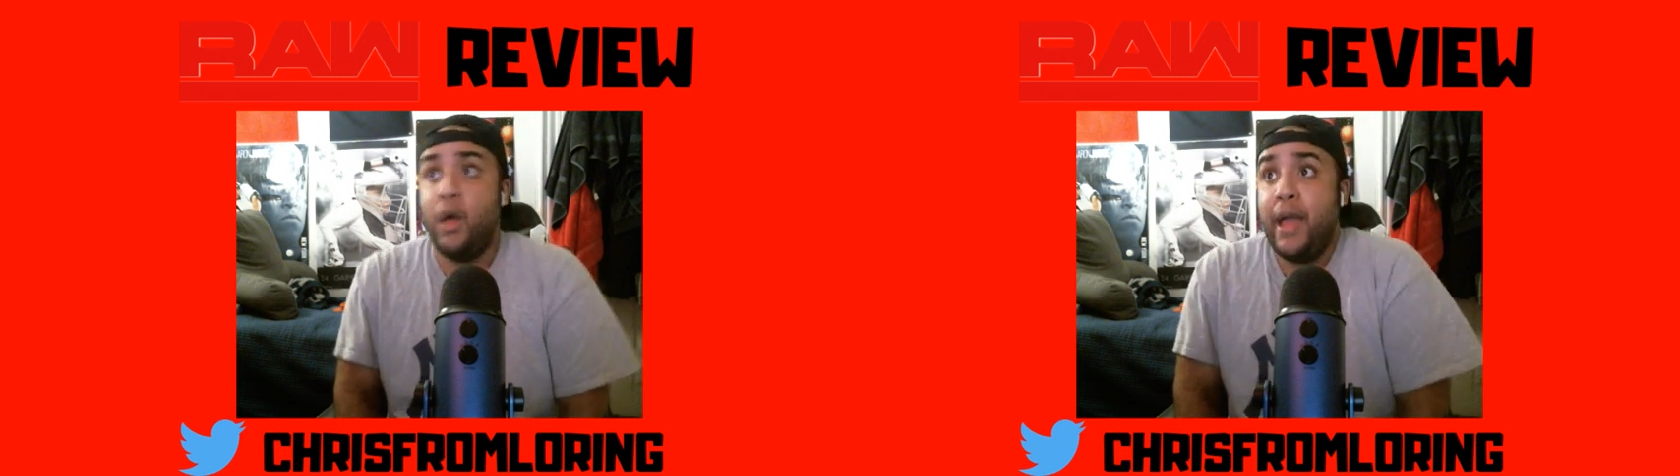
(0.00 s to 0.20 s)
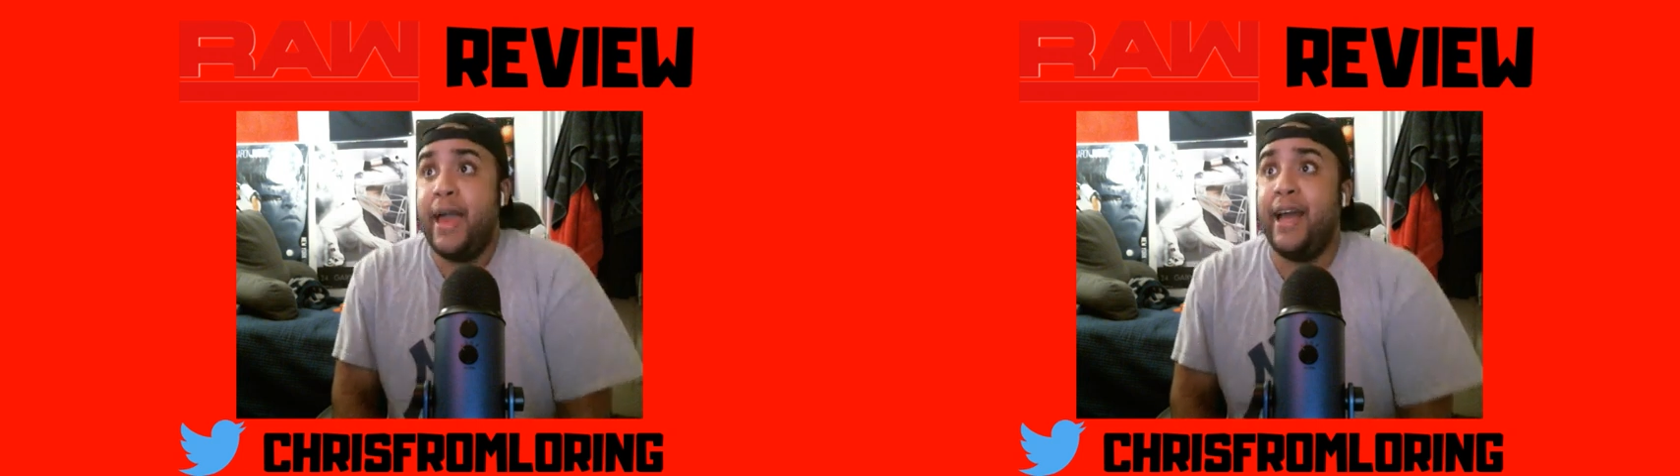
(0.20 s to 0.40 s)

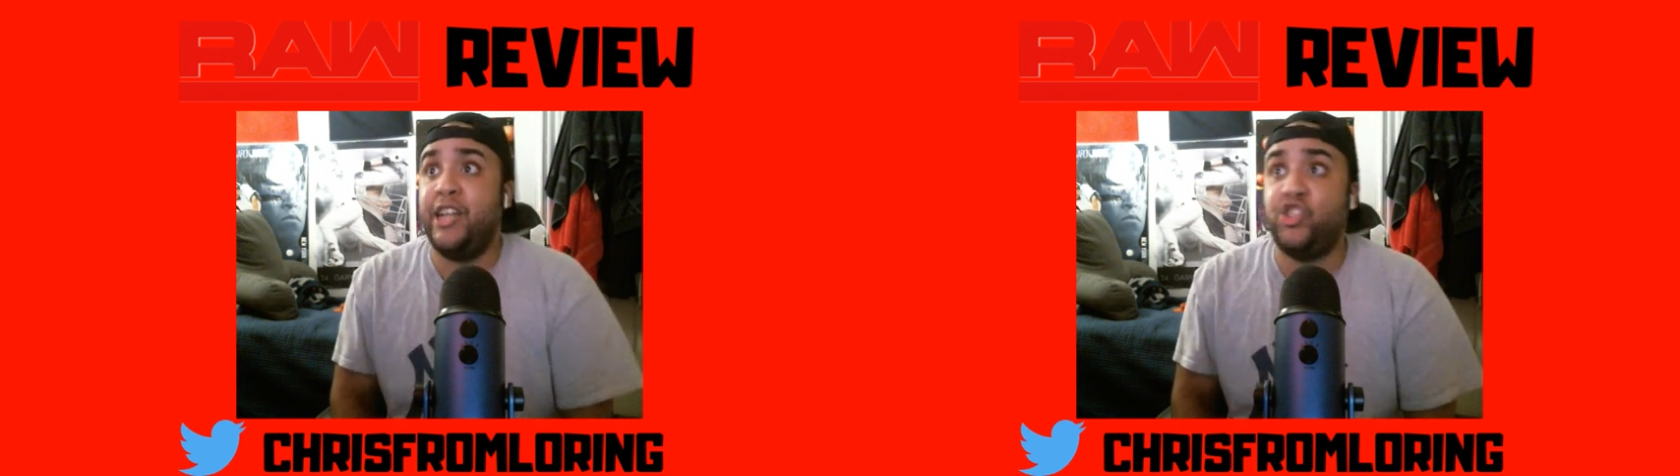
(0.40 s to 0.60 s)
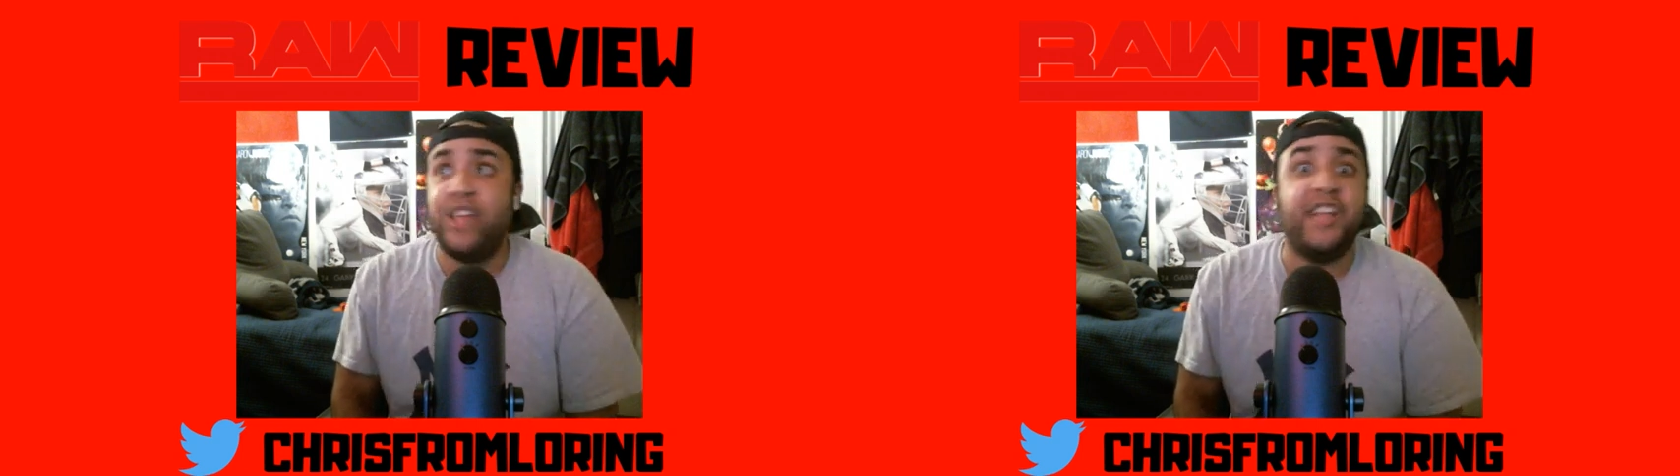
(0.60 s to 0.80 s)
He had his
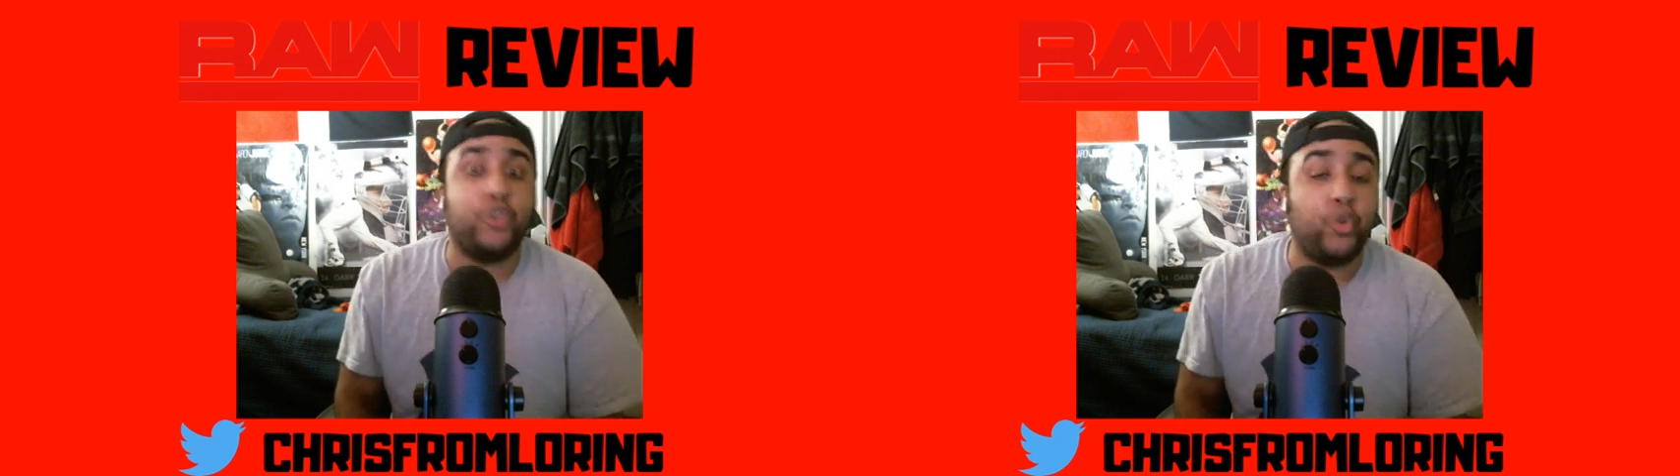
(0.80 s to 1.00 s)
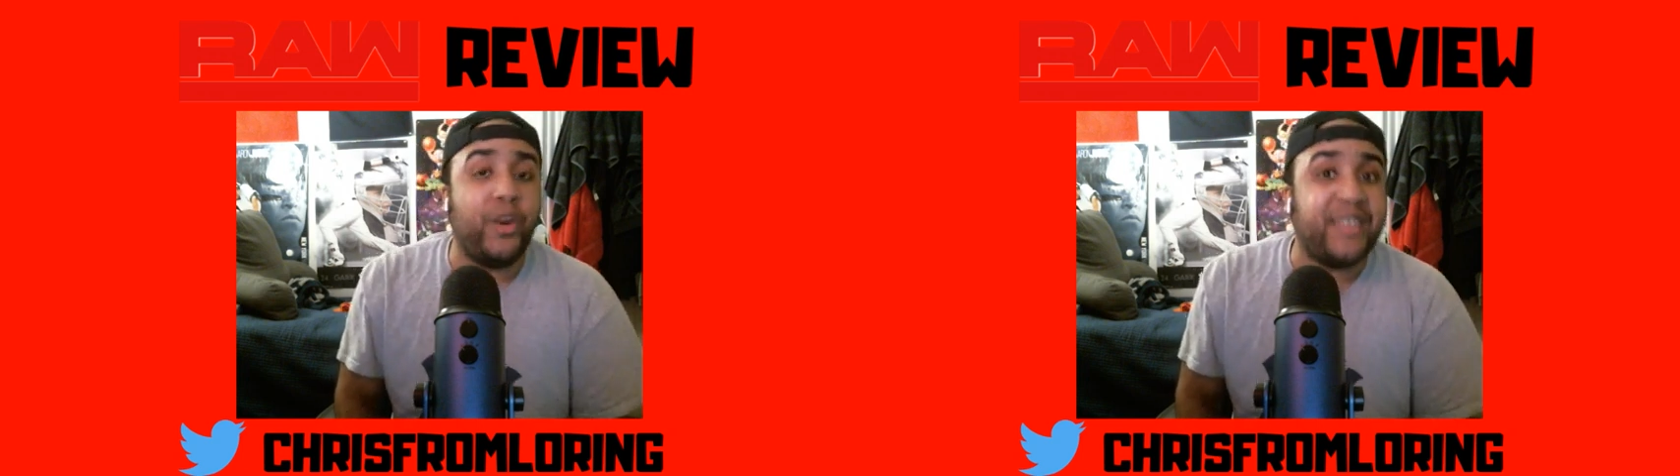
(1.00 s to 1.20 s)
chance
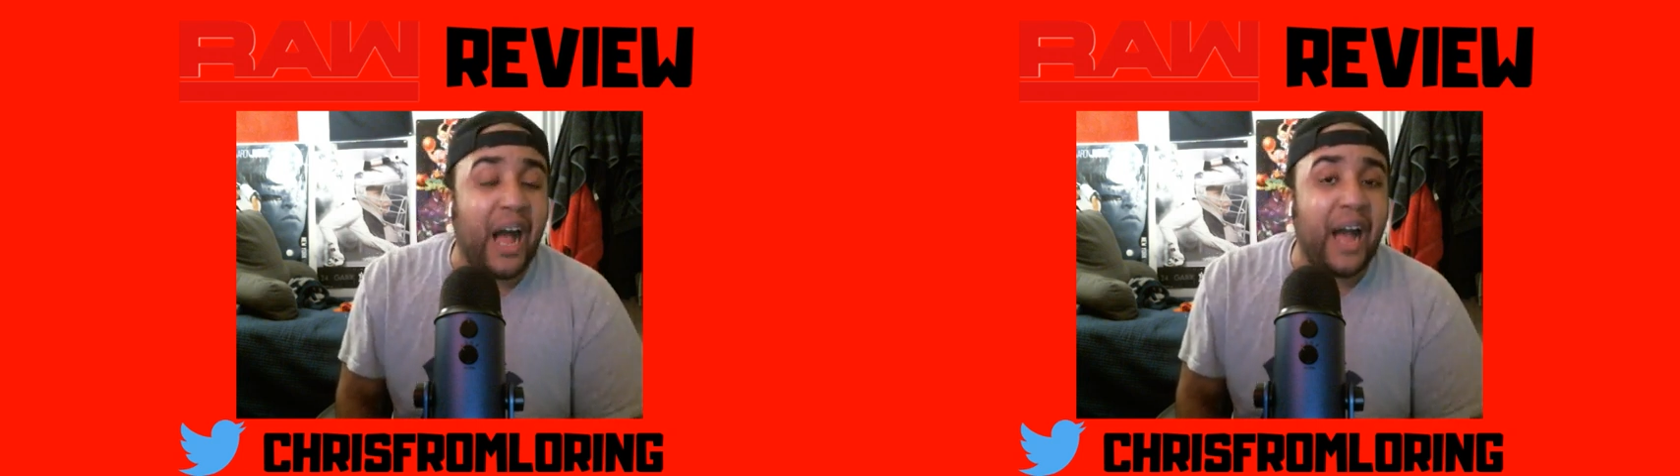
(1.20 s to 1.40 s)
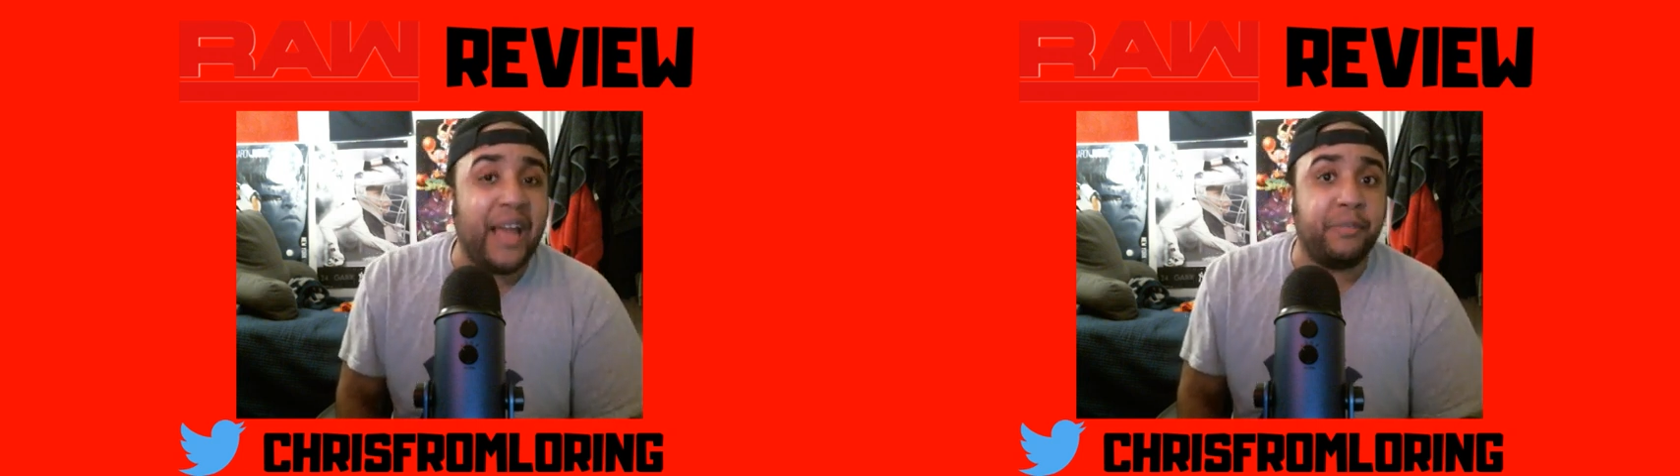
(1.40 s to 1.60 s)
3
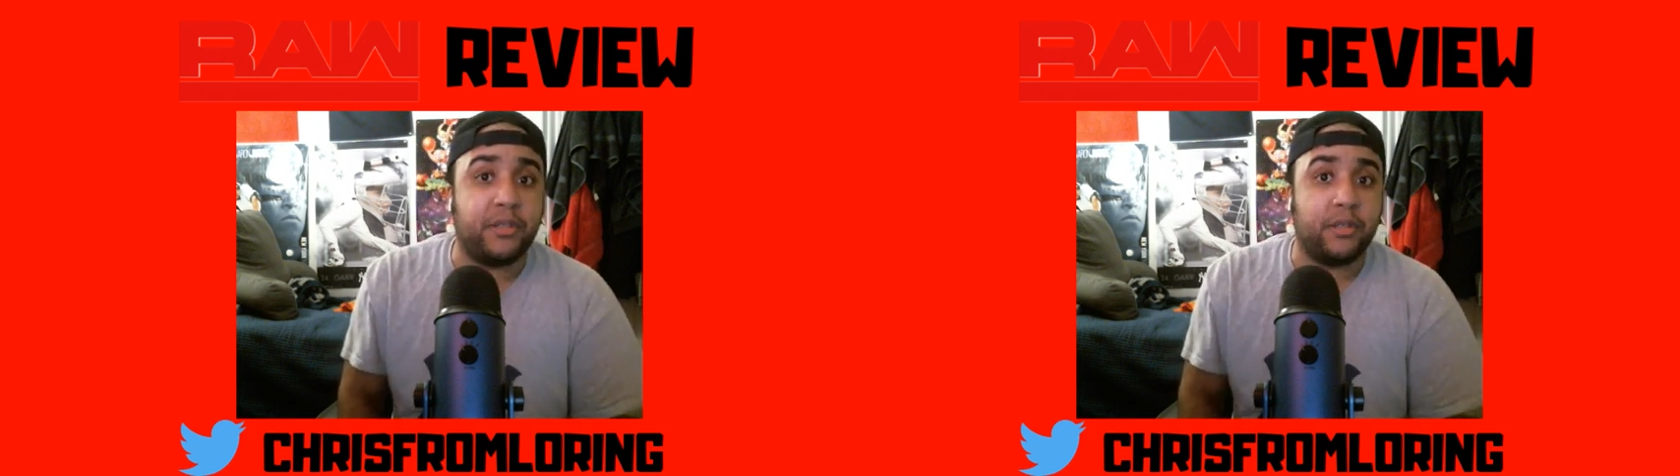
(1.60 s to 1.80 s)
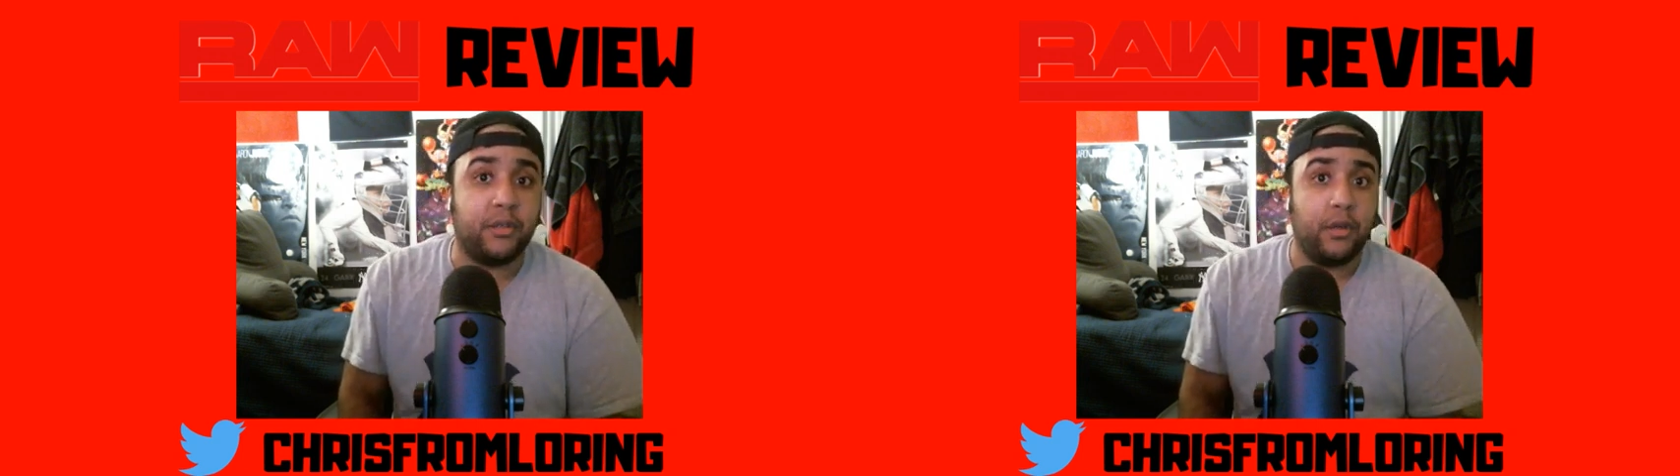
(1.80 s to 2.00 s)
times.